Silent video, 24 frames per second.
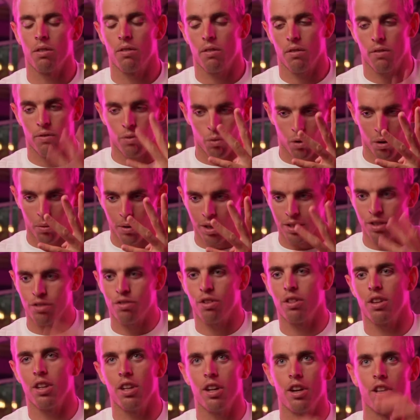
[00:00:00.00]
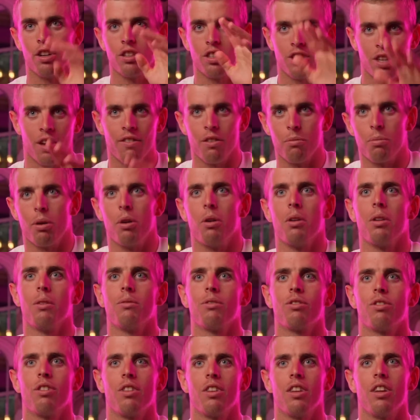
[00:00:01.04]
4 wins for the year, 7
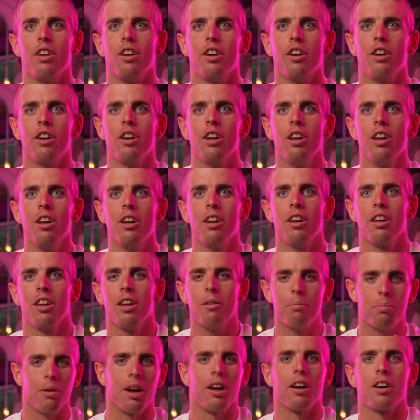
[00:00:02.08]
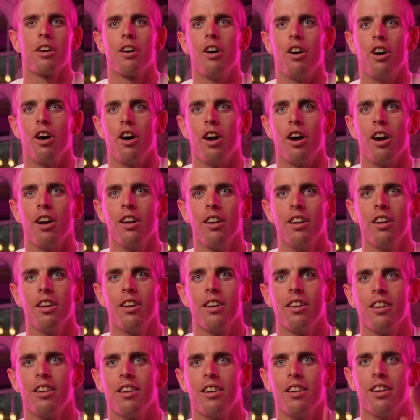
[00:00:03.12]
podiums for the year, hit by a car,
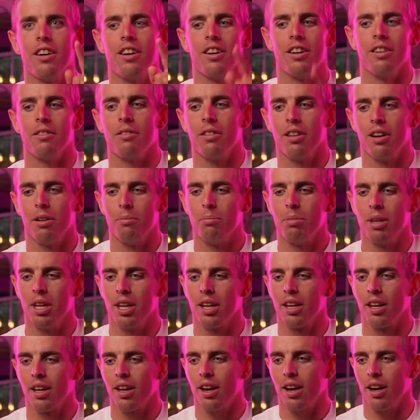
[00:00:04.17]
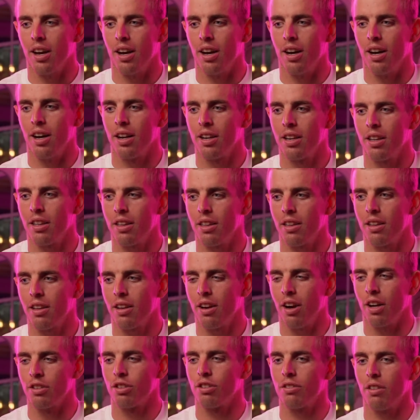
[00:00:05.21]
a big
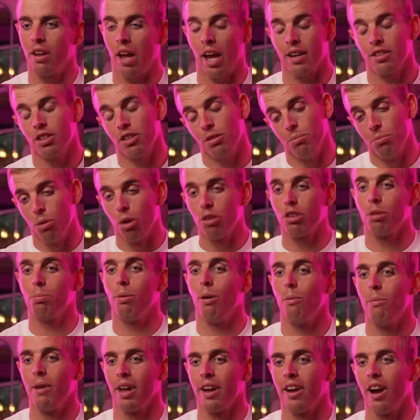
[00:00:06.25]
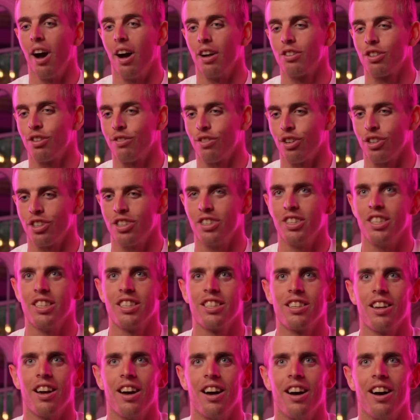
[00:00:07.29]
actually multiple big
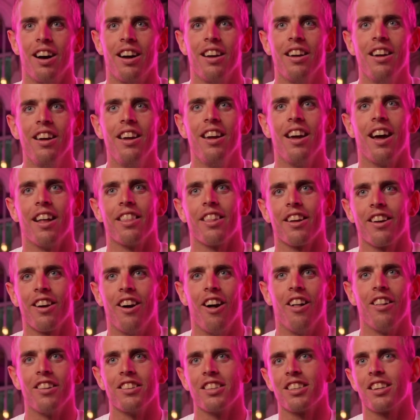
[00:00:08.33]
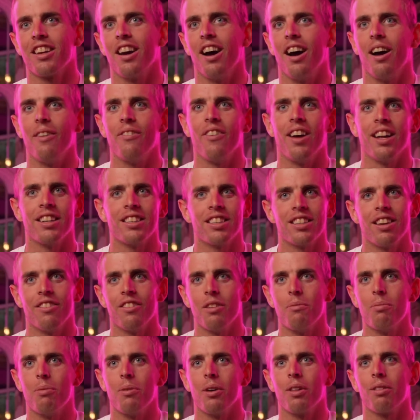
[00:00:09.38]
controversies at the Collins Cup, at
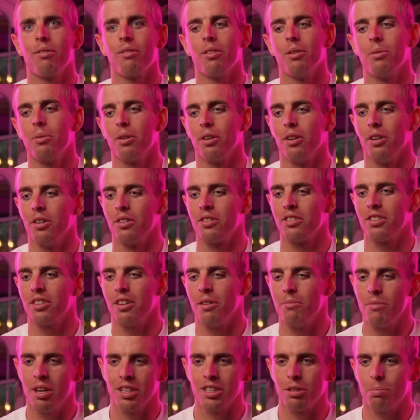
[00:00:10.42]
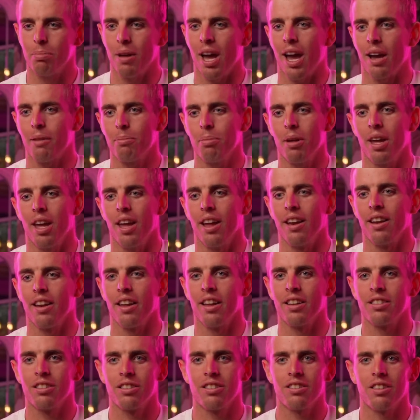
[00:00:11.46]
70.3 Worlds, immense back pain.
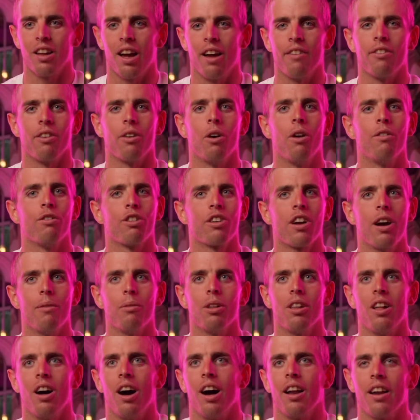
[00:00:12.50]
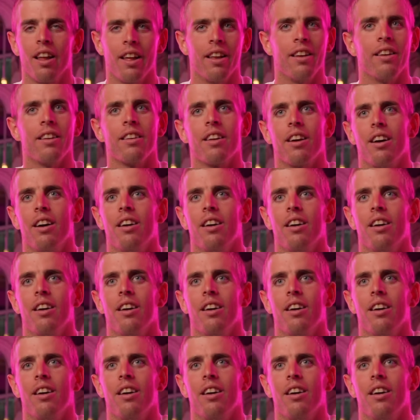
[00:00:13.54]
I've overcome a lot, and